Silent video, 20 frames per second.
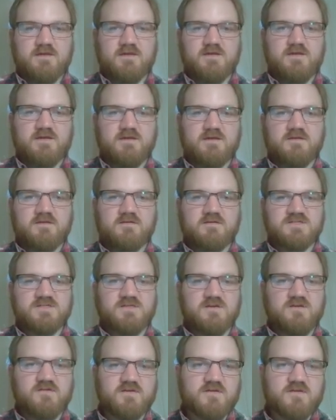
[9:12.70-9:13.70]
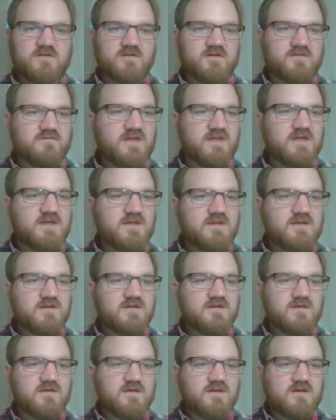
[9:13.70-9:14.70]
let's call it RF
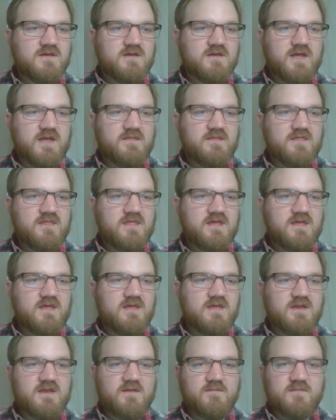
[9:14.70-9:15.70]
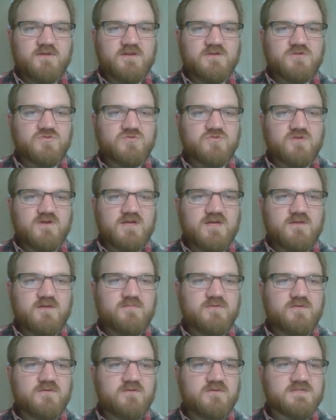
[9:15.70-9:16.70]
in, and then I'm going to
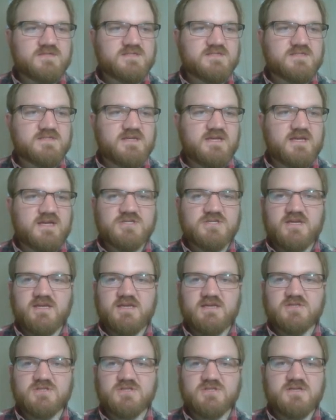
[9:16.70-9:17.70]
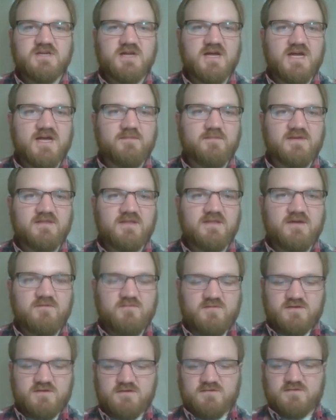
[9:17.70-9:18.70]
drop, let's see, actually I can just copy that
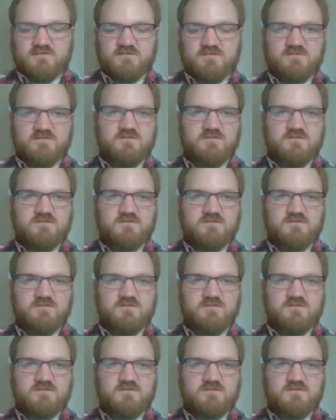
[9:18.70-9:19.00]
one.